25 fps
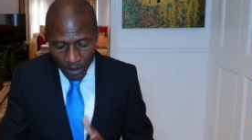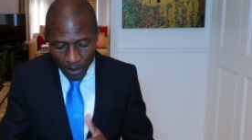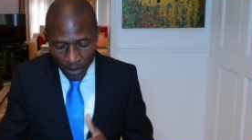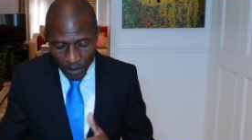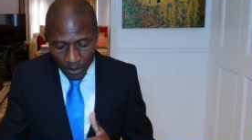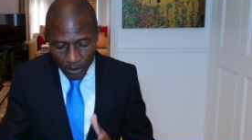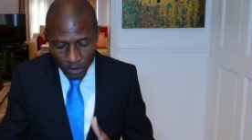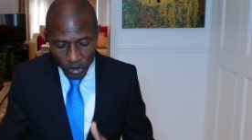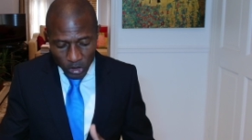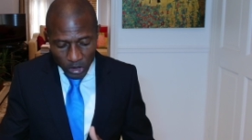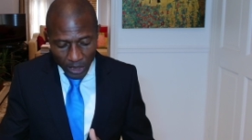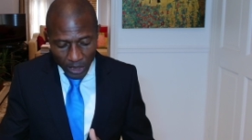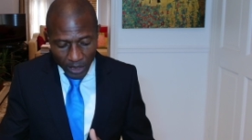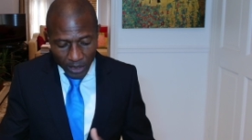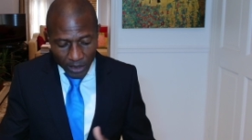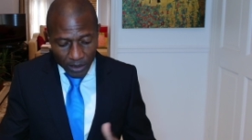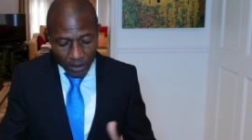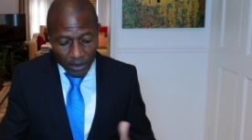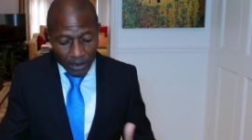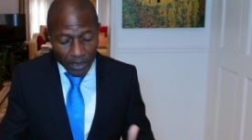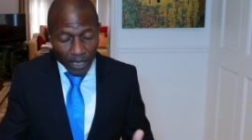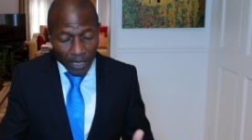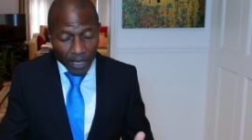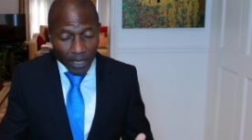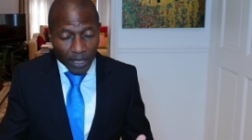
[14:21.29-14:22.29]
the child
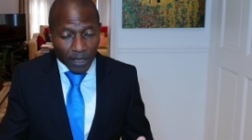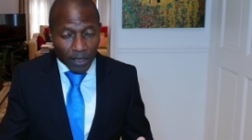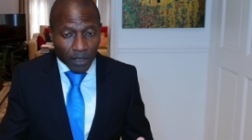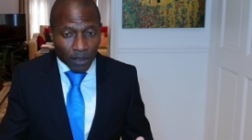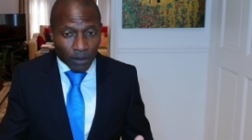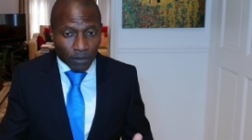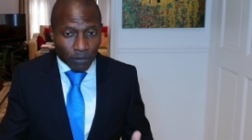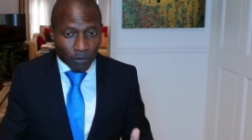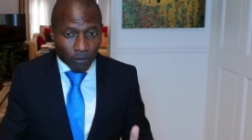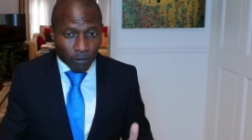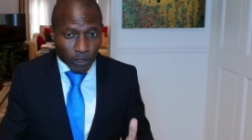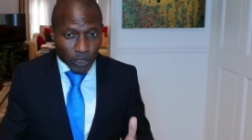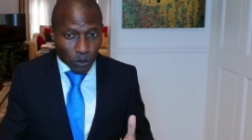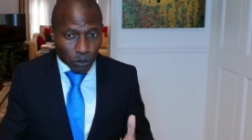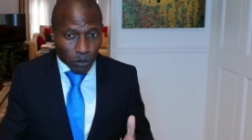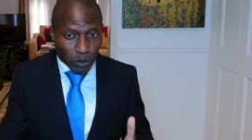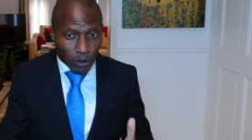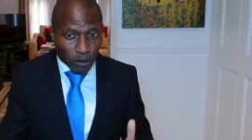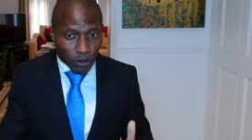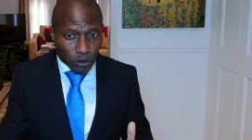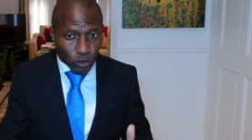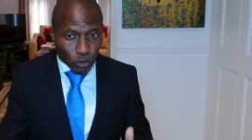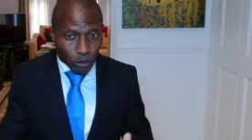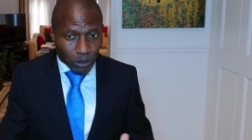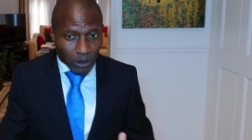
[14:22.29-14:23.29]
died of
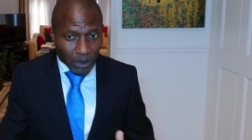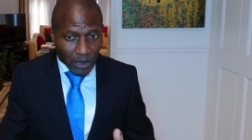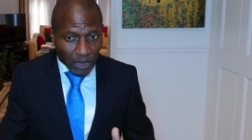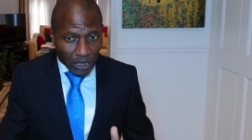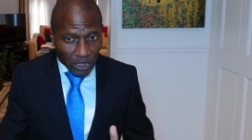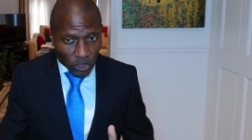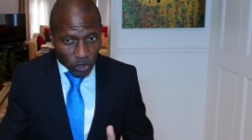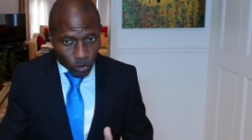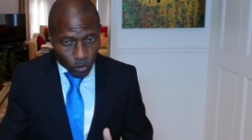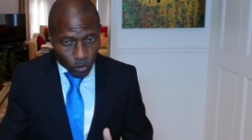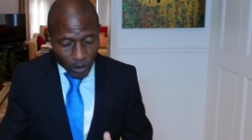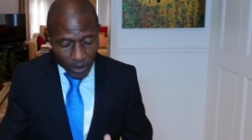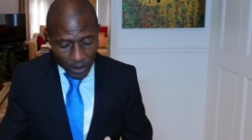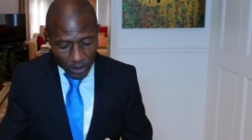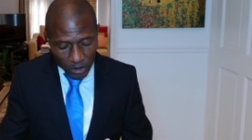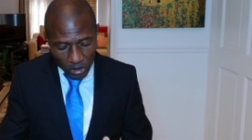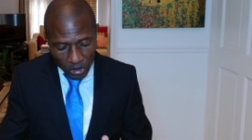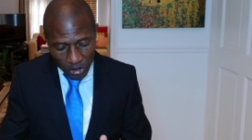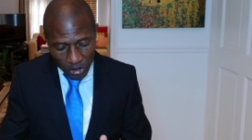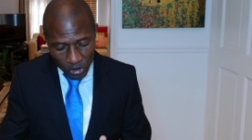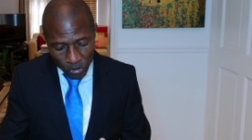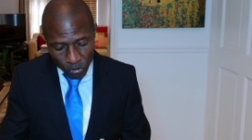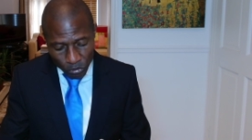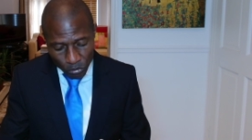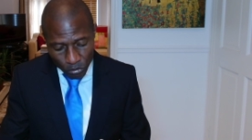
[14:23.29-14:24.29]
respiratory distress
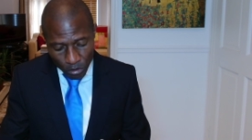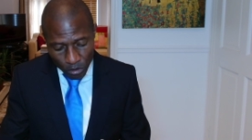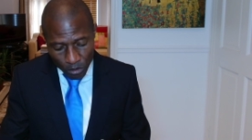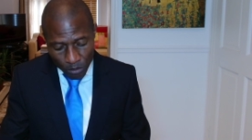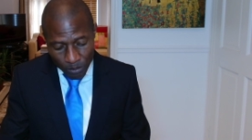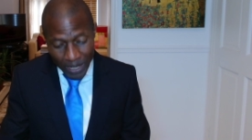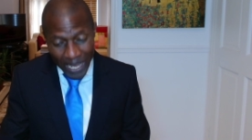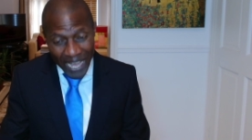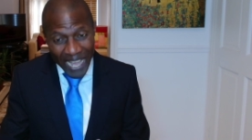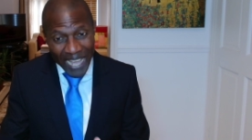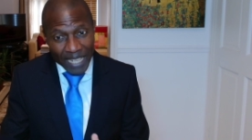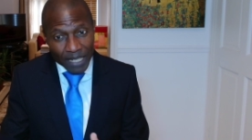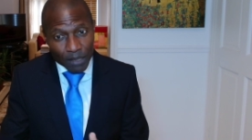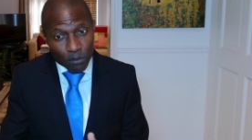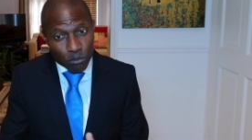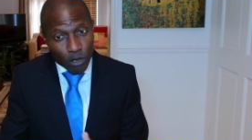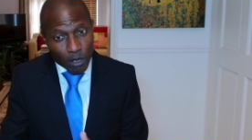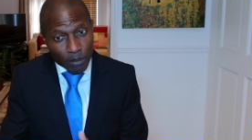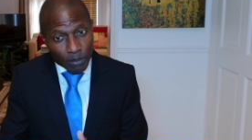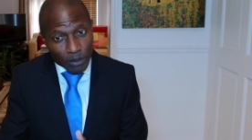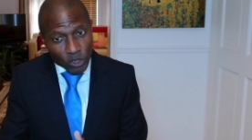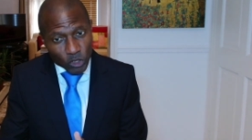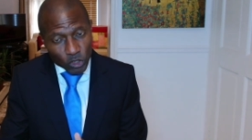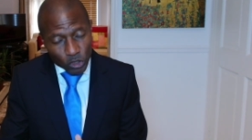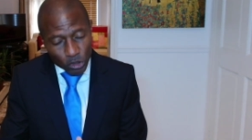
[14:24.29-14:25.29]
syndrome and
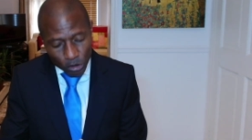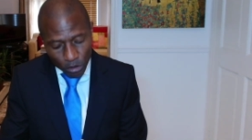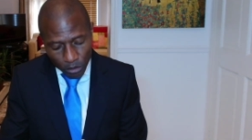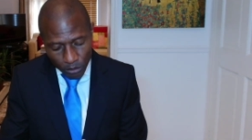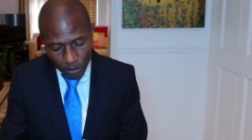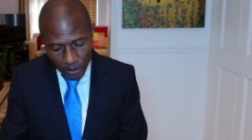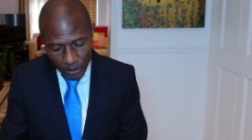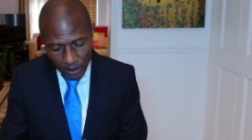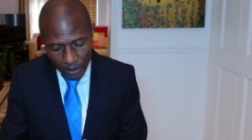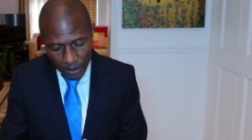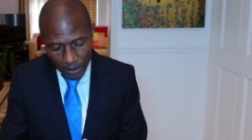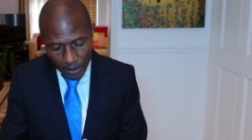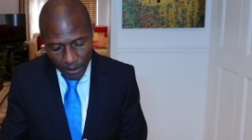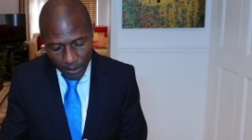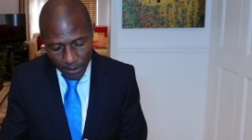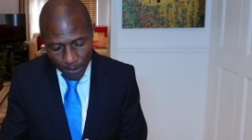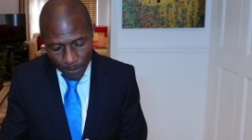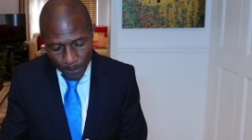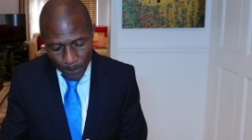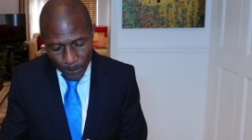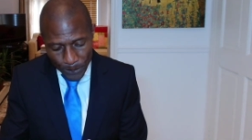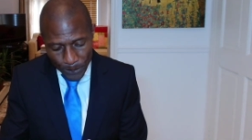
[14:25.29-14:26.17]
prematurity,